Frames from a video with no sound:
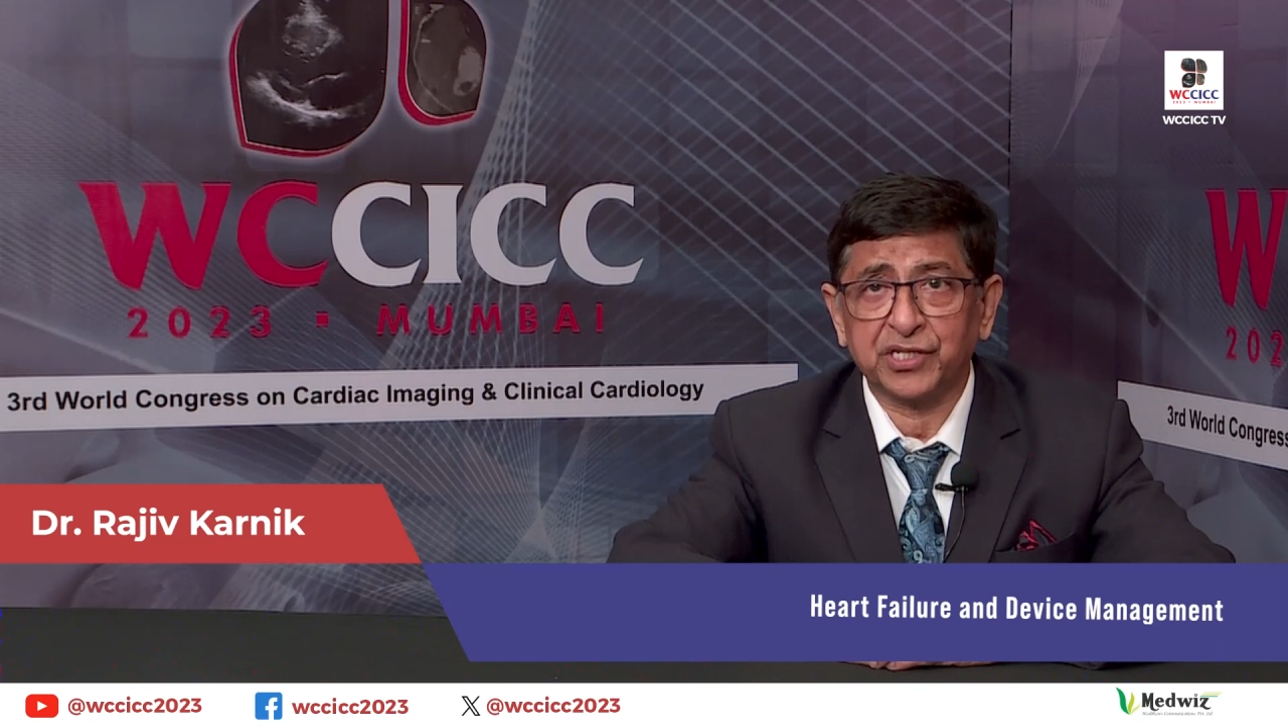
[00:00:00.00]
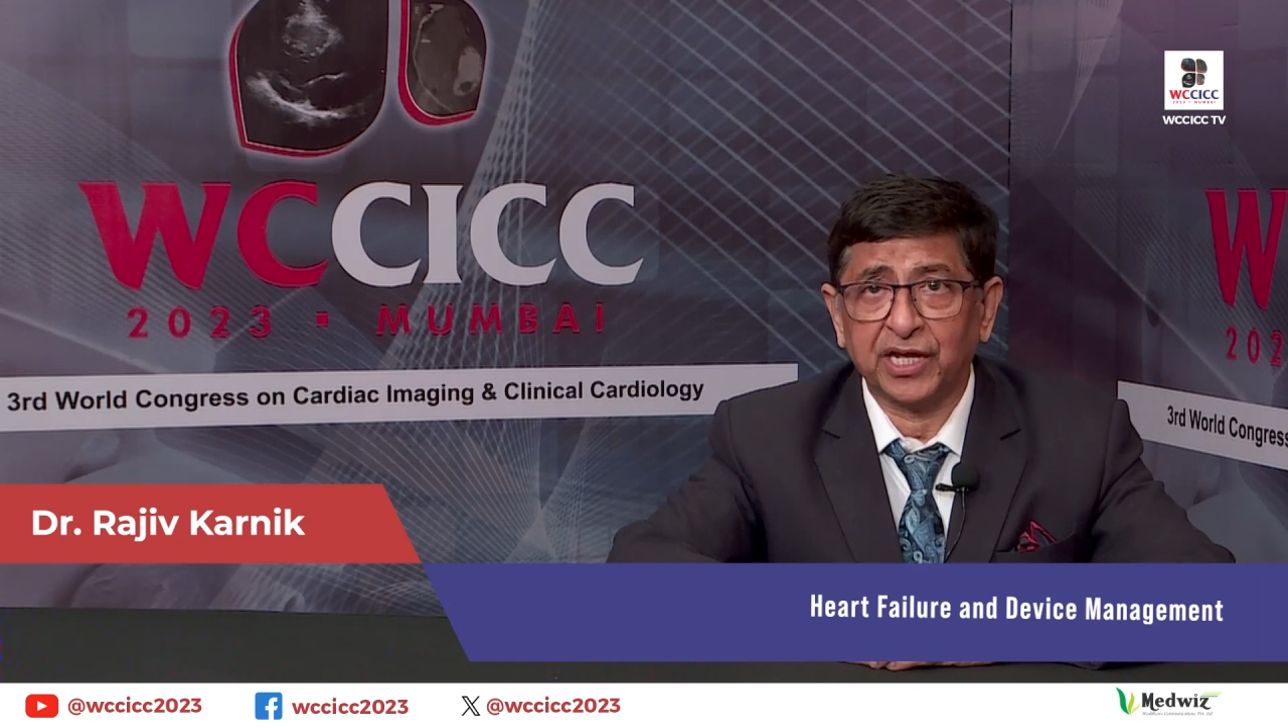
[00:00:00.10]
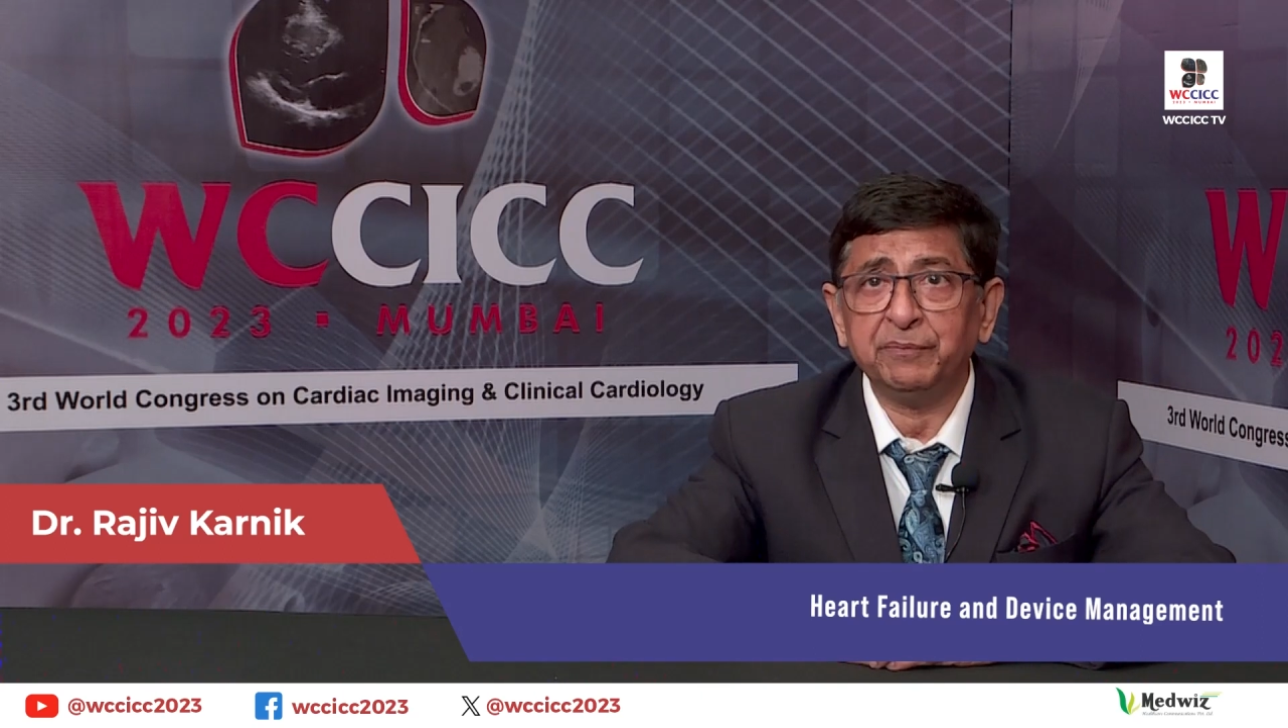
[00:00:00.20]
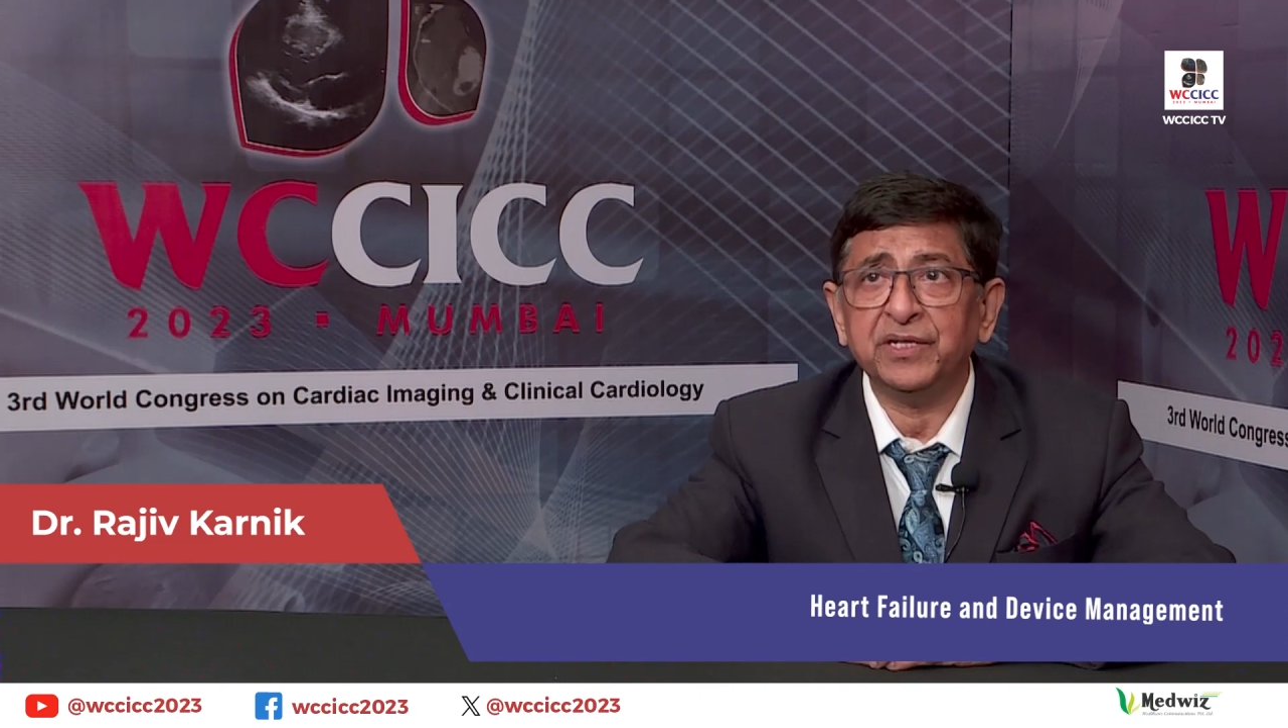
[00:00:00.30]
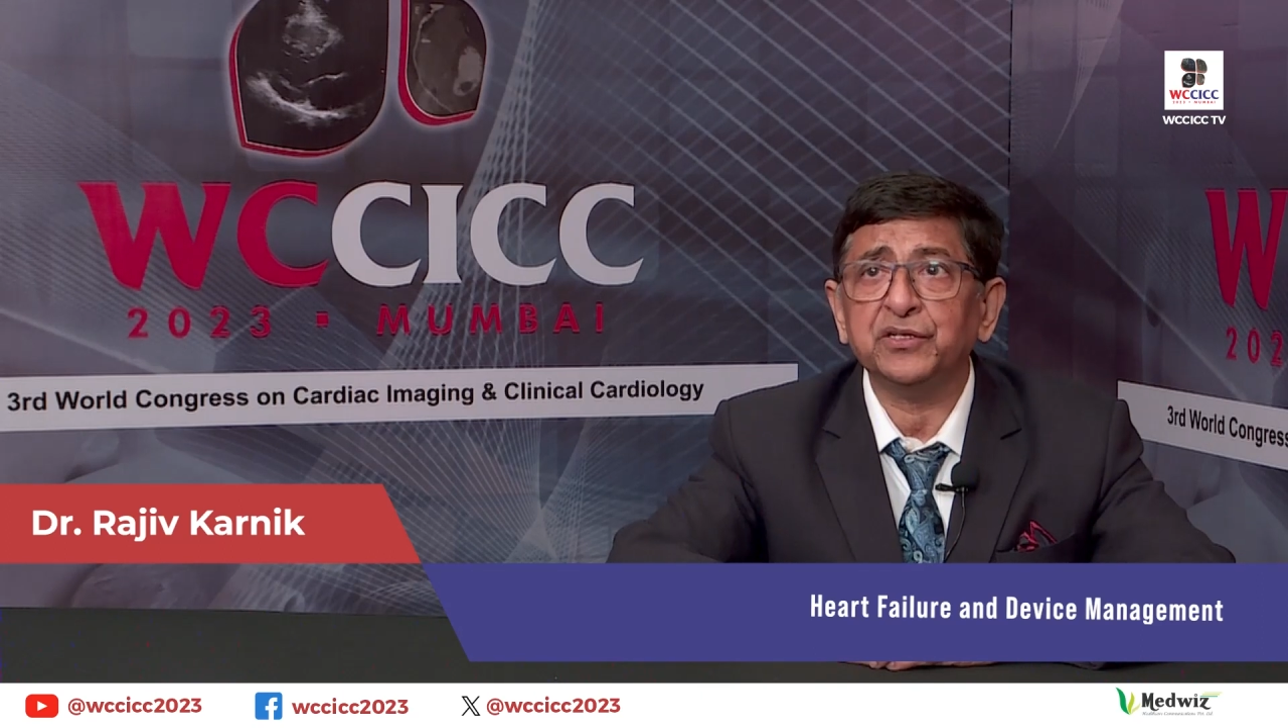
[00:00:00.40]

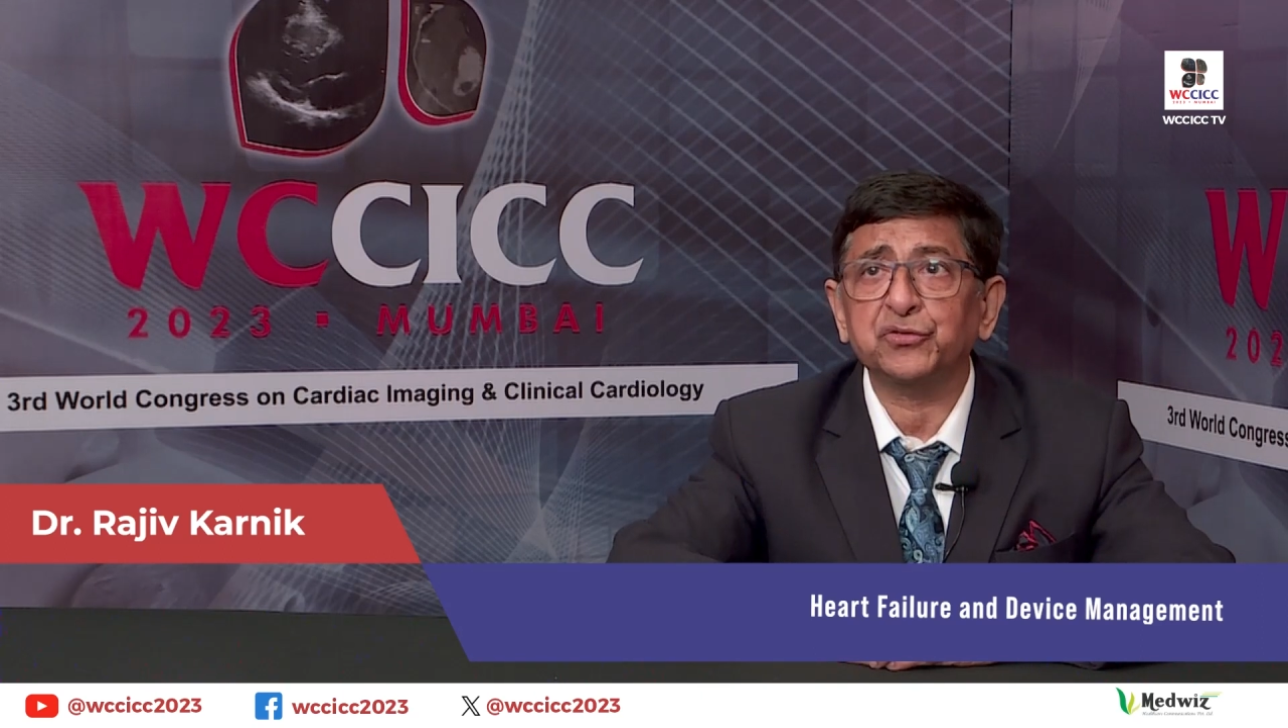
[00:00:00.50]
can be in the